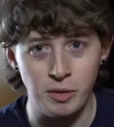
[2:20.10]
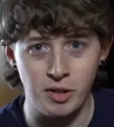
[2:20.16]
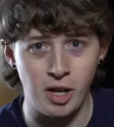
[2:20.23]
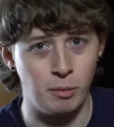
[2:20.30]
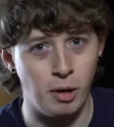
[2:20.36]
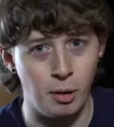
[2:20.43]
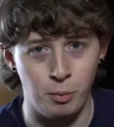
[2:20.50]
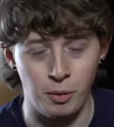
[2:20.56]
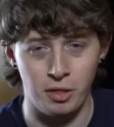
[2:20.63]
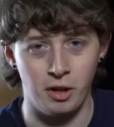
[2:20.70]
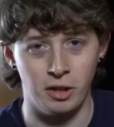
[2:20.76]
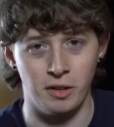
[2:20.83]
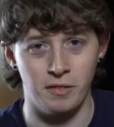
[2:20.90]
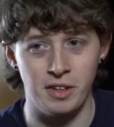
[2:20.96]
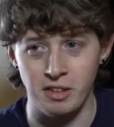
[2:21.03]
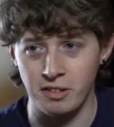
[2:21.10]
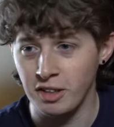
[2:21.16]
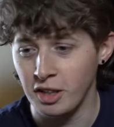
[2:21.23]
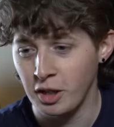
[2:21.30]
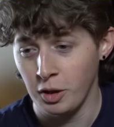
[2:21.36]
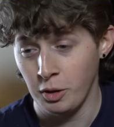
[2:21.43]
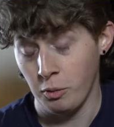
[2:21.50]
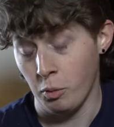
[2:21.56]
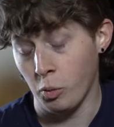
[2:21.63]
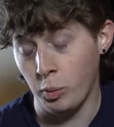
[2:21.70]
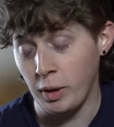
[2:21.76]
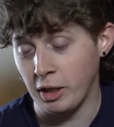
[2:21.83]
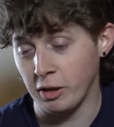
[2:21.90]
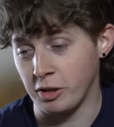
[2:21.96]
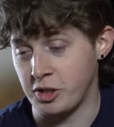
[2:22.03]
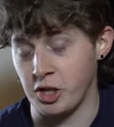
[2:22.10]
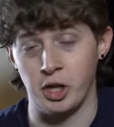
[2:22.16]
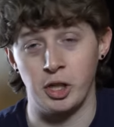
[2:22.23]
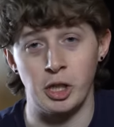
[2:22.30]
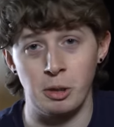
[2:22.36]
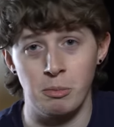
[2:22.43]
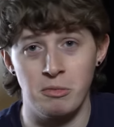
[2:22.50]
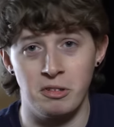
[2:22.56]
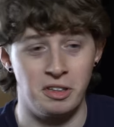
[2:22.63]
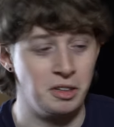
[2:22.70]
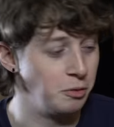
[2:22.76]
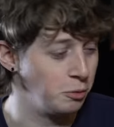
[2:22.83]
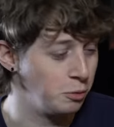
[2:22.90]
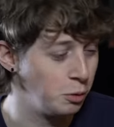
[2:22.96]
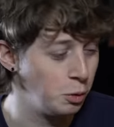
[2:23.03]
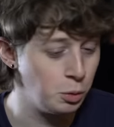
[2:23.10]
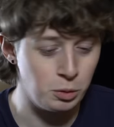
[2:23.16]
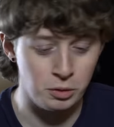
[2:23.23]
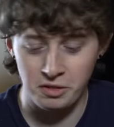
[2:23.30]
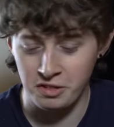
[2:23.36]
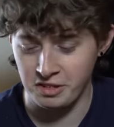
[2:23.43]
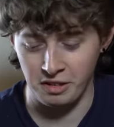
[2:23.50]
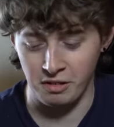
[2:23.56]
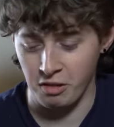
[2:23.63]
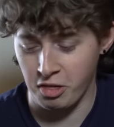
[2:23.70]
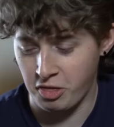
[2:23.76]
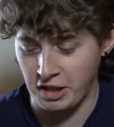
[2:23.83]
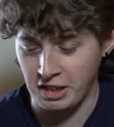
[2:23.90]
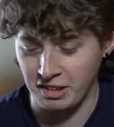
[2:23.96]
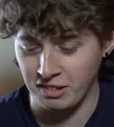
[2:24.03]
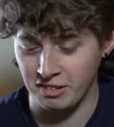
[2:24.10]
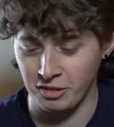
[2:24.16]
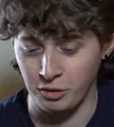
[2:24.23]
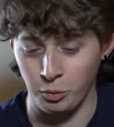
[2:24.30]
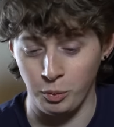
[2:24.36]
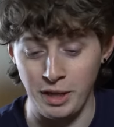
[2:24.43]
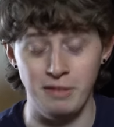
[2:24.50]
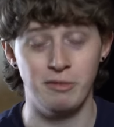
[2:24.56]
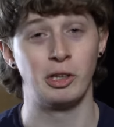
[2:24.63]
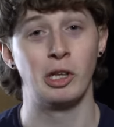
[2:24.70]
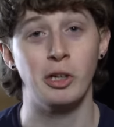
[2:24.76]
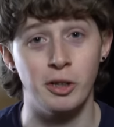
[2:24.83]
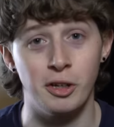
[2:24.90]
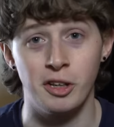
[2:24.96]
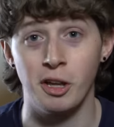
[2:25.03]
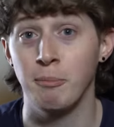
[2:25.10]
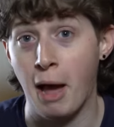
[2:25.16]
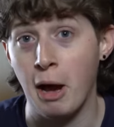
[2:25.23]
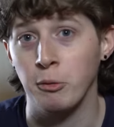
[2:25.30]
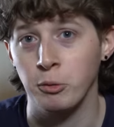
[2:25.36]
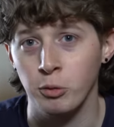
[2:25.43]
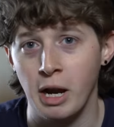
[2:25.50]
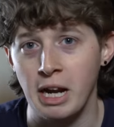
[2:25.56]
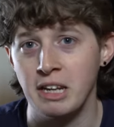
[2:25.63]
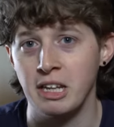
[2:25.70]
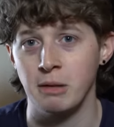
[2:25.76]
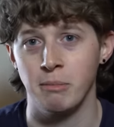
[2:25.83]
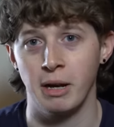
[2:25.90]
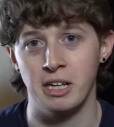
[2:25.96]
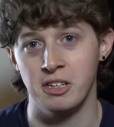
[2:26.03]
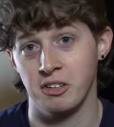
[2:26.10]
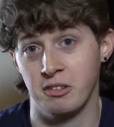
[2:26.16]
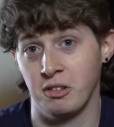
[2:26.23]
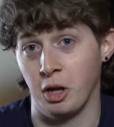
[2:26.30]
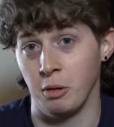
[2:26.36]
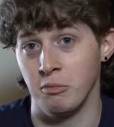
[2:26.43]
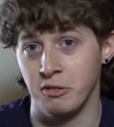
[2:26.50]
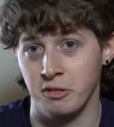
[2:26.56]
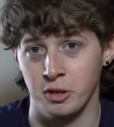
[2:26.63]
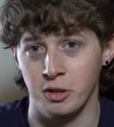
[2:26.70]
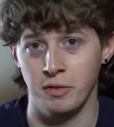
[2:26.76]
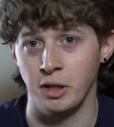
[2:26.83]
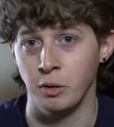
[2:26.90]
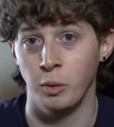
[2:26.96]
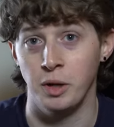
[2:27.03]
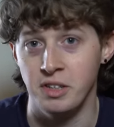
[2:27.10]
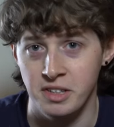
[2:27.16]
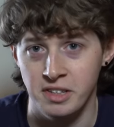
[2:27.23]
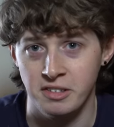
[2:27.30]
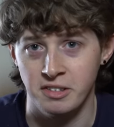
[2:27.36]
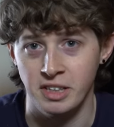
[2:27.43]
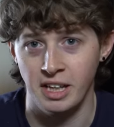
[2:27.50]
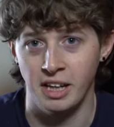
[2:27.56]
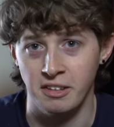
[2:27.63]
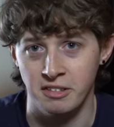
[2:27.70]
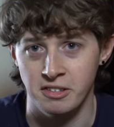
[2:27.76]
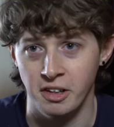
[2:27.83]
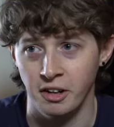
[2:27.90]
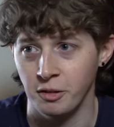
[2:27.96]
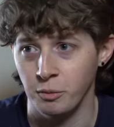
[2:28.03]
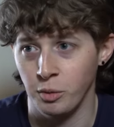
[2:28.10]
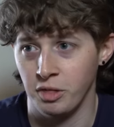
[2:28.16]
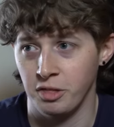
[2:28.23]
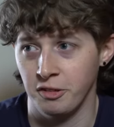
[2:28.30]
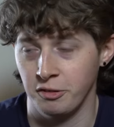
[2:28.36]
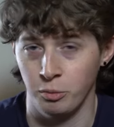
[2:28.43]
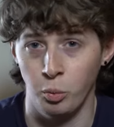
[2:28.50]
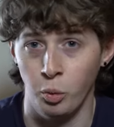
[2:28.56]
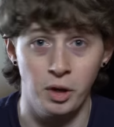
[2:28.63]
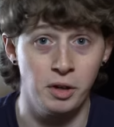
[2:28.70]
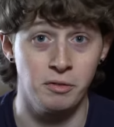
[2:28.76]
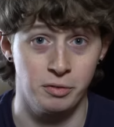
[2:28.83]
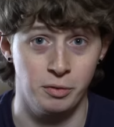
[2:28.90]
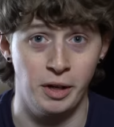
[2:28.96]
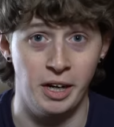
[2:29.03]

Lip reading: we've come up with all of these weird terms and rules and things that we've learned about writing by just observing what Disney has done with this one